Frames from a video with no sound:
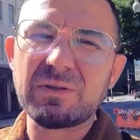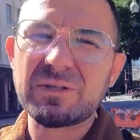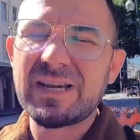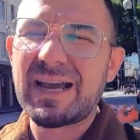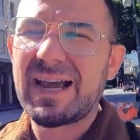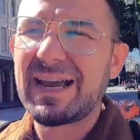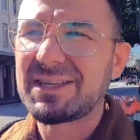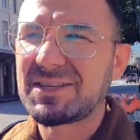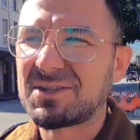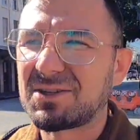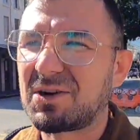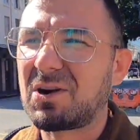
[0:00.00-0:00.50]
those
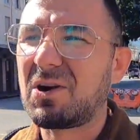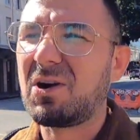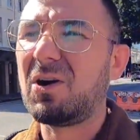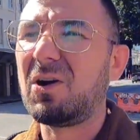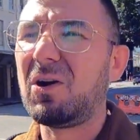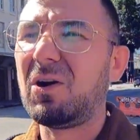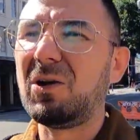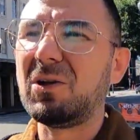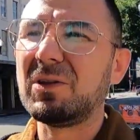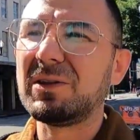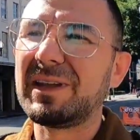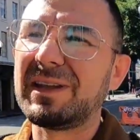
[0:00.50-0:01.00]
hats are
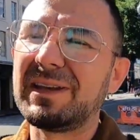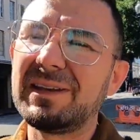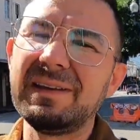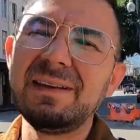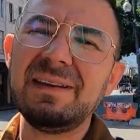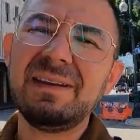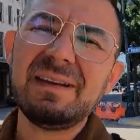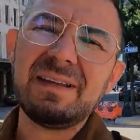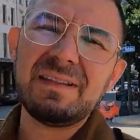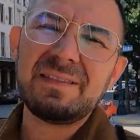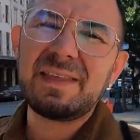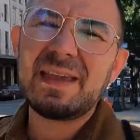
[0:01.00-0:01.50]
called,
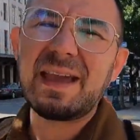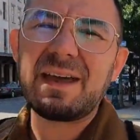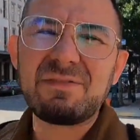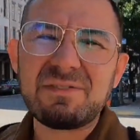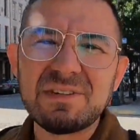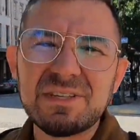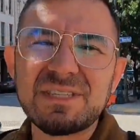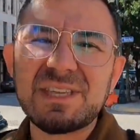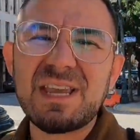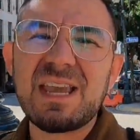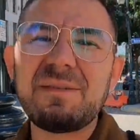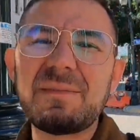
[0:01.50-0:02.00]
and they
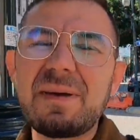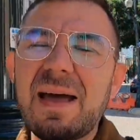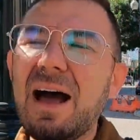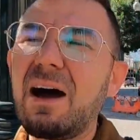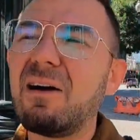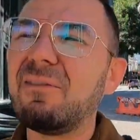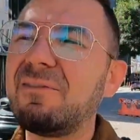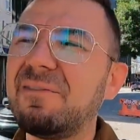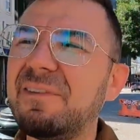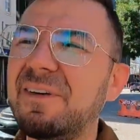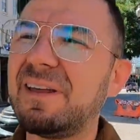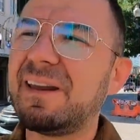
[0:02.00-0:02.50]
have the same
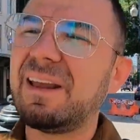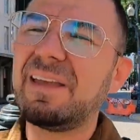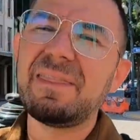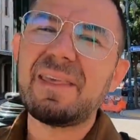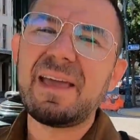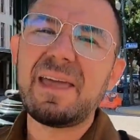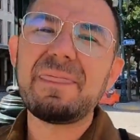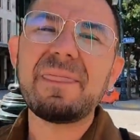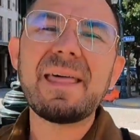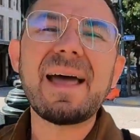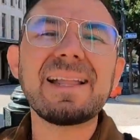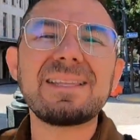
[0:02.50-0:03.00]
outfit,
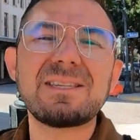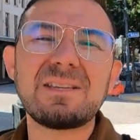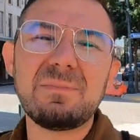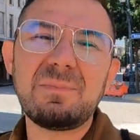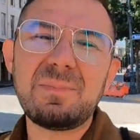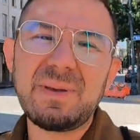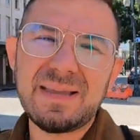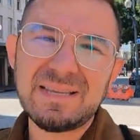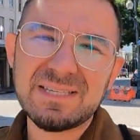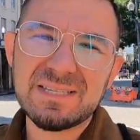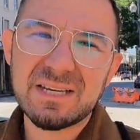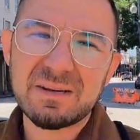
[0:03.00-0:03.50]
and that's a
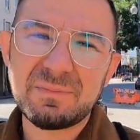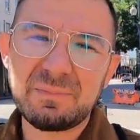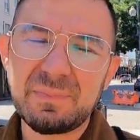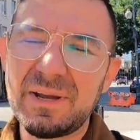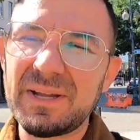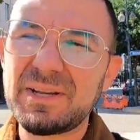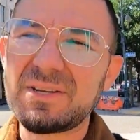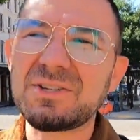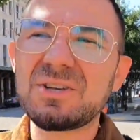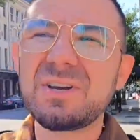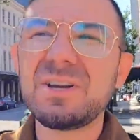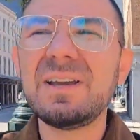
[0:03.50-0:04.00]
basic
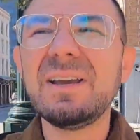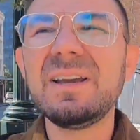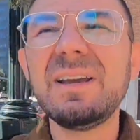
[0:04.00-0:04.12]
bitch.